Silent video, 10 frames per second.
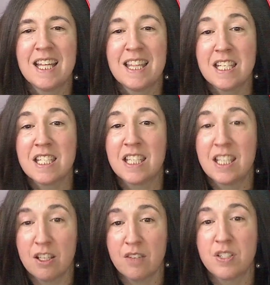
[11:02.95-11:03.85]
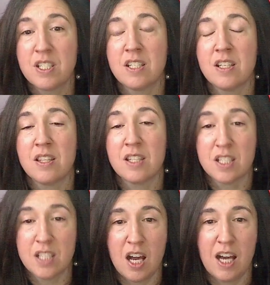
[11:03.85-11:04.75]
This gives the
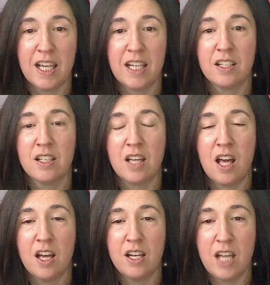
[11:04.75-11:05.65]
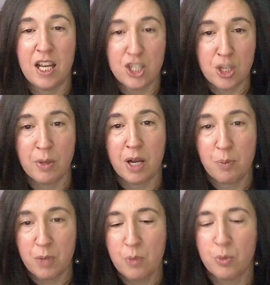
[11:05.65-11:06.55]
sign and Gemini
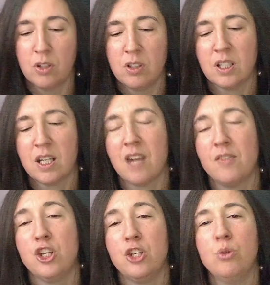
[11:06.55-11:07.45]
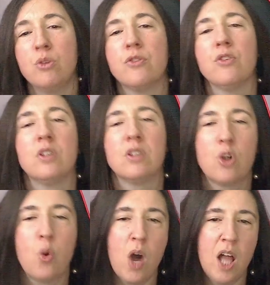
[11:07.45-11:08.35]
people kind of a youthful
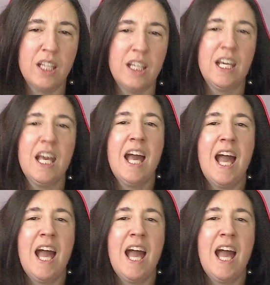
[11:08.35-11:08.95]
quality.